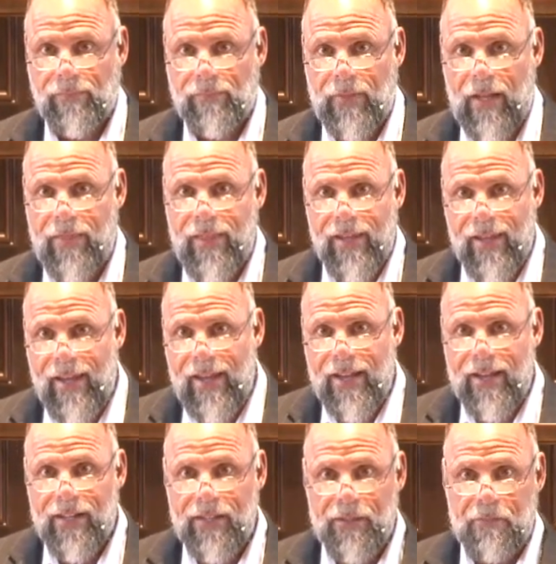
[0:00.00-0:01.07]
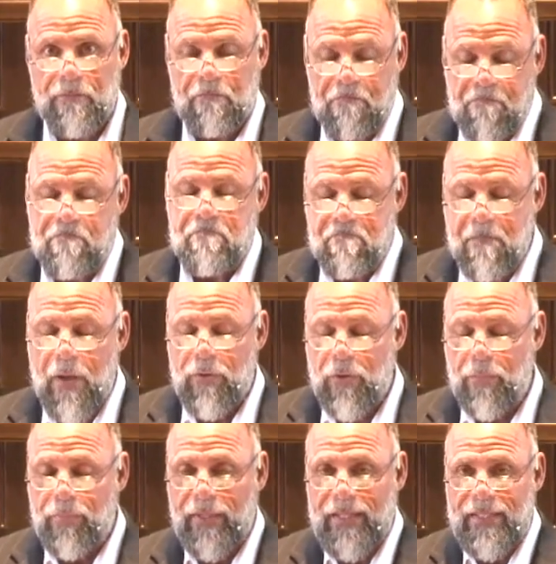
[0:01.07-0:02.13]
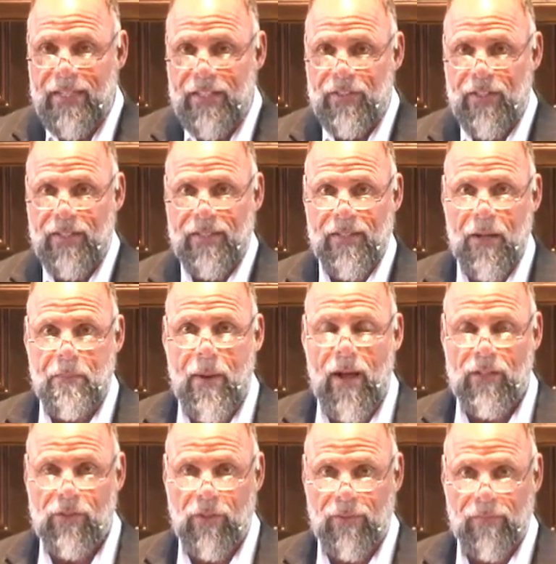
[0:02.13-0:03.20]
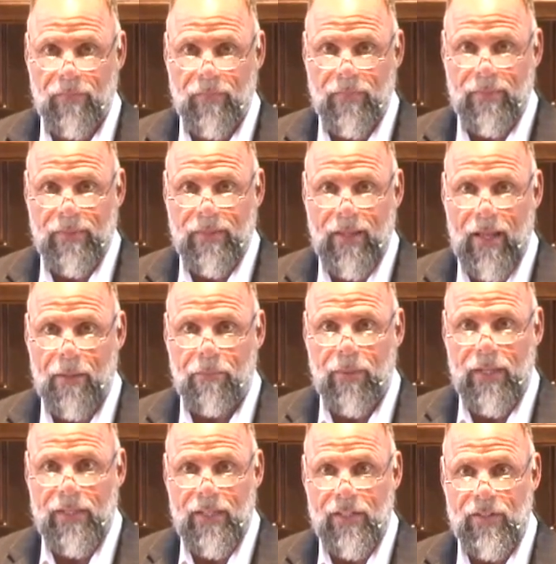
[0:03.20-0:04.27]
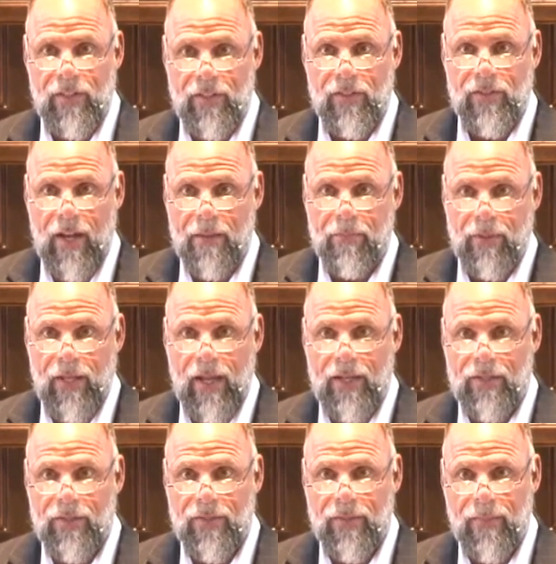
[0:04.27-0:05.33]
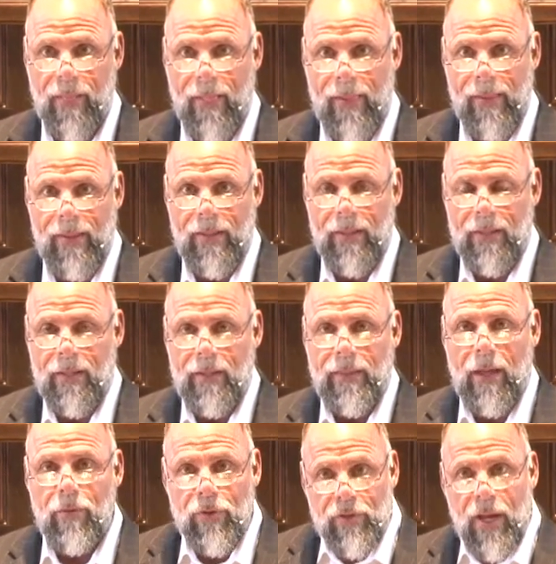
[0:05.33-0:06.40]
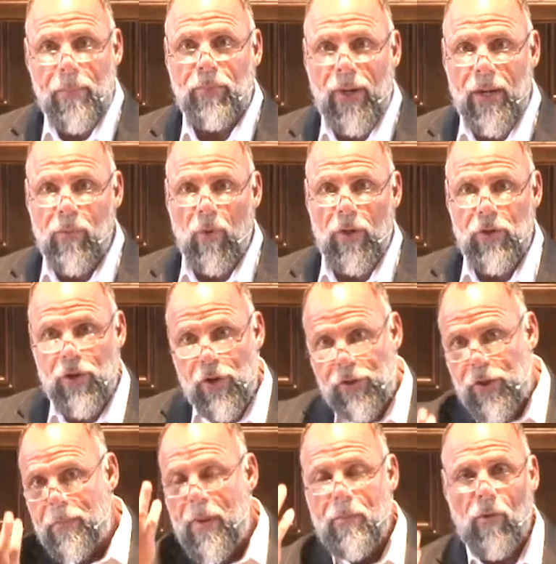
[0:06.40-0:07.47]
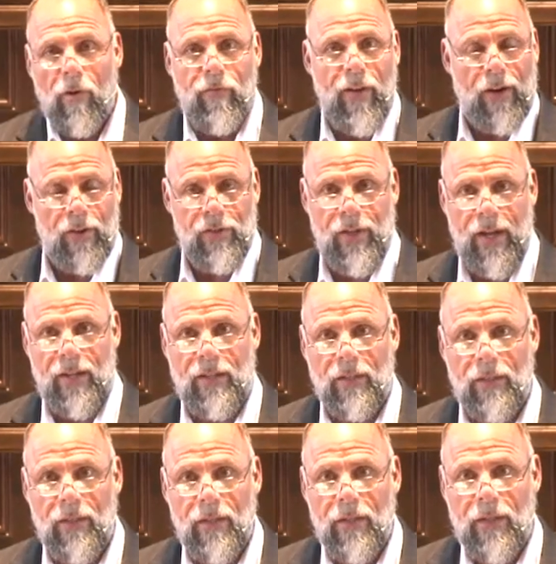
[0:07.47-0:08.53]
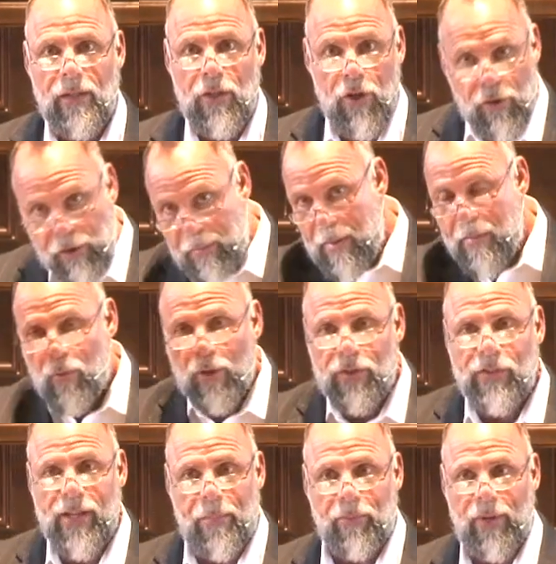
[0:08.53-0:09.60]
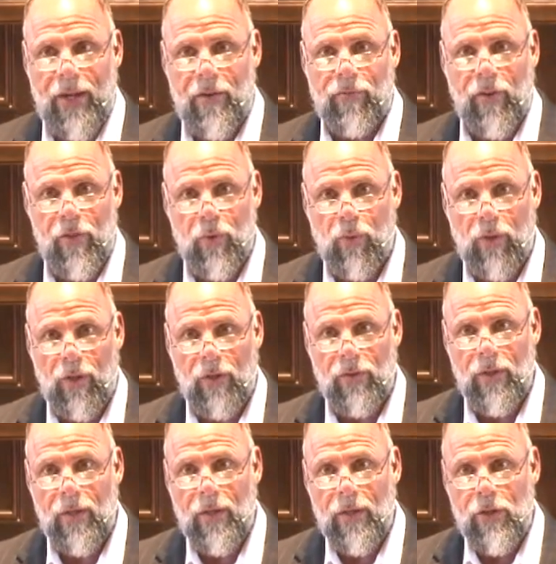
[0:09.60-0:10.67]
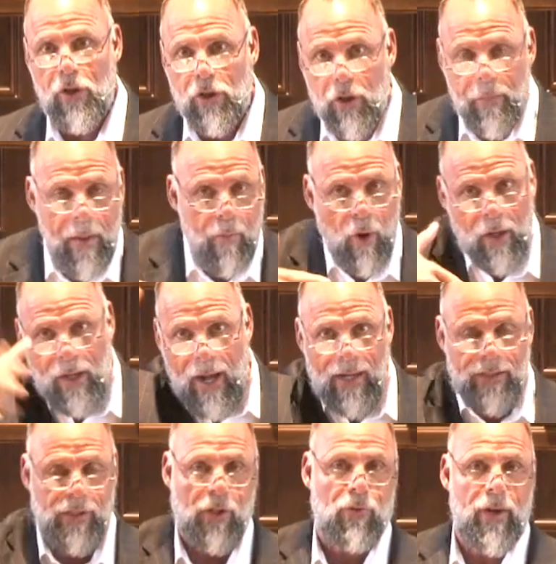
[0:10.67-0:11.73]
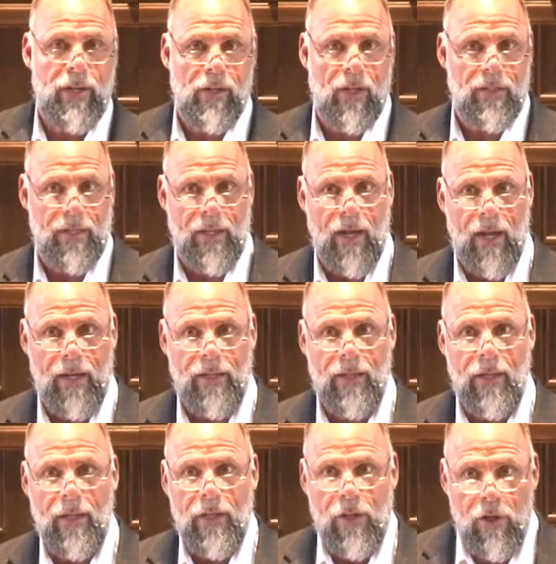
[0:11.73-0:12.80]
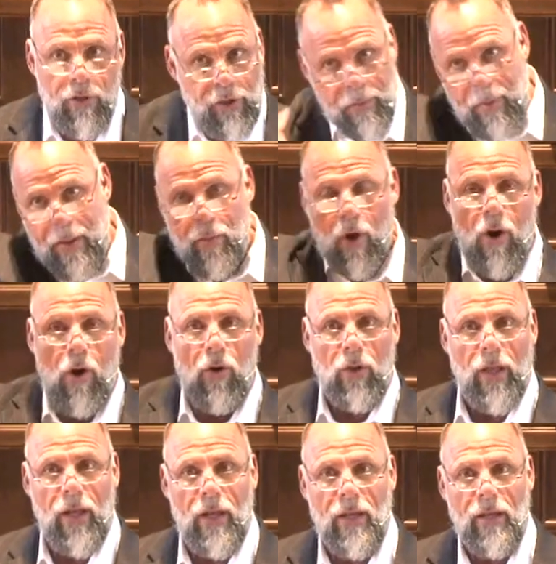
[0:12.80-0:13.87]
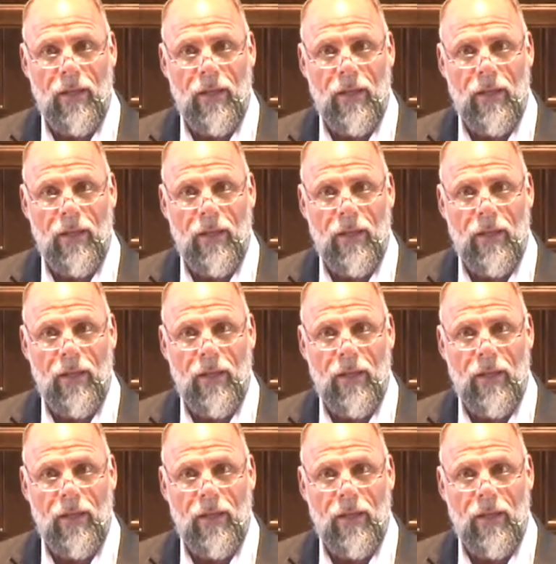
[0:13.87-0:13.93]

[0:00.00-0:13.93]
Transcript: I think he was a pretty decent apostle. And a pretty decent disciple, yes? They were separated ones. You should be more Pharisaical. You should be more separated from the world. You should be more consecrated unto God. You should be more holy.